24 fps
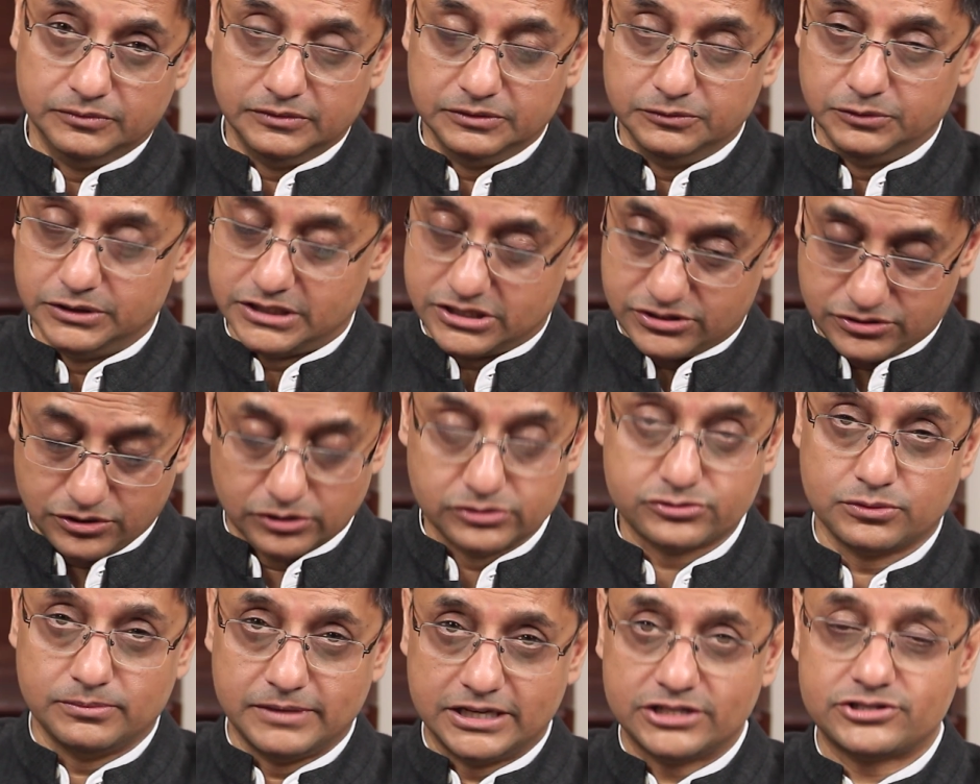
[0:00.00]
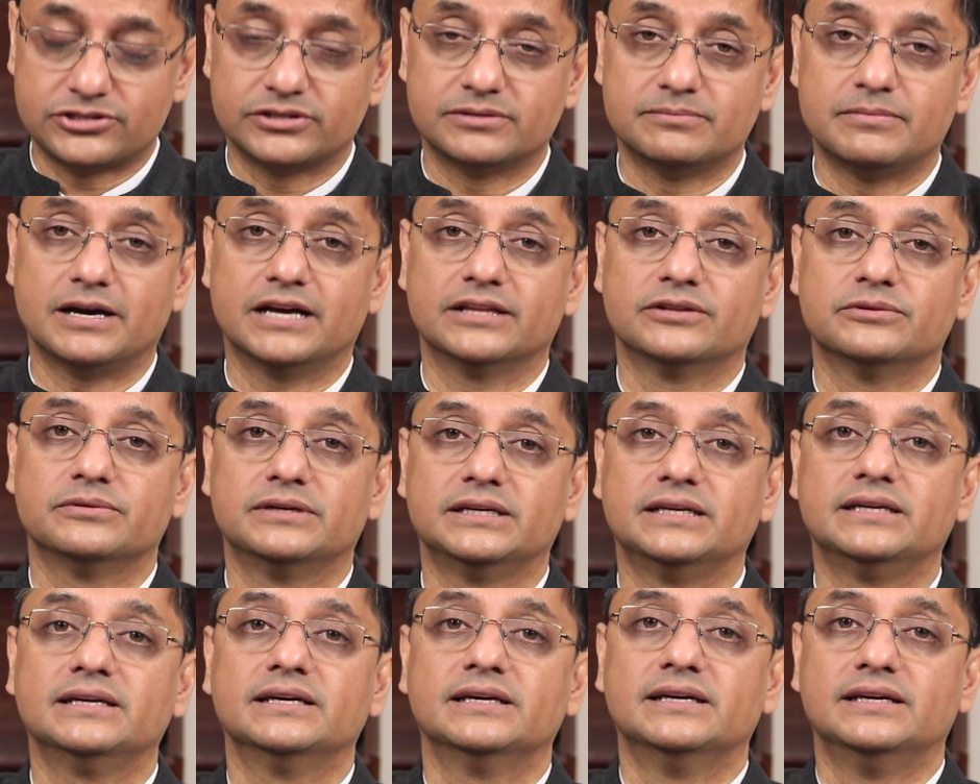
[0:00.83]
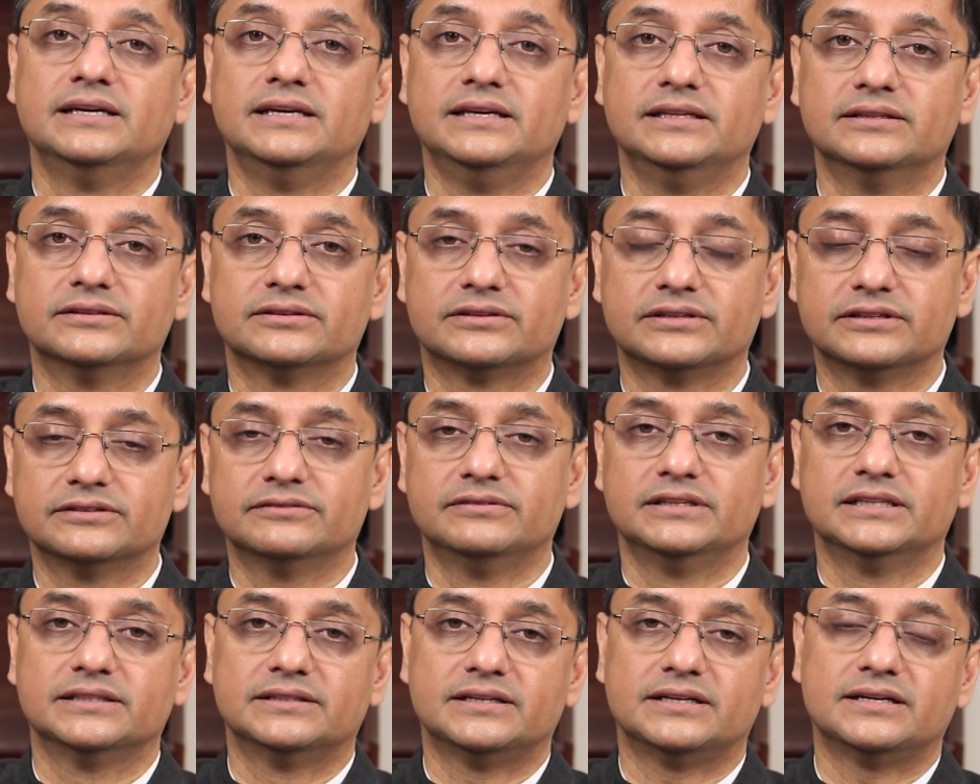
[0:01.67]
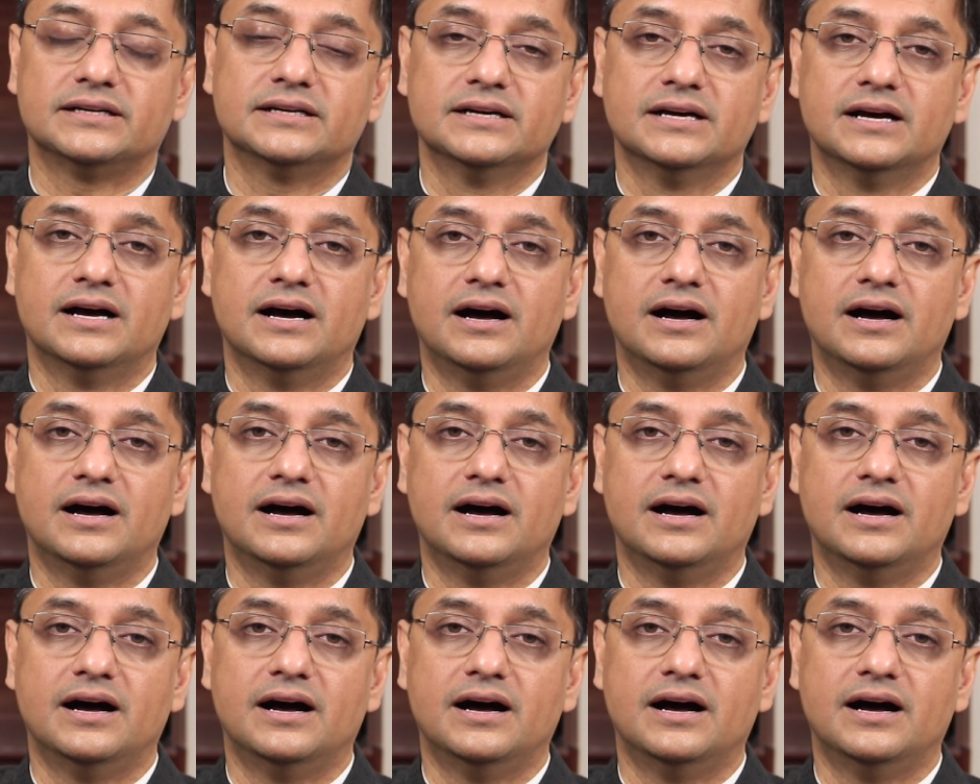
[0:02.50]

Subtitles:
which is also mentioned by the way in the Rigveda,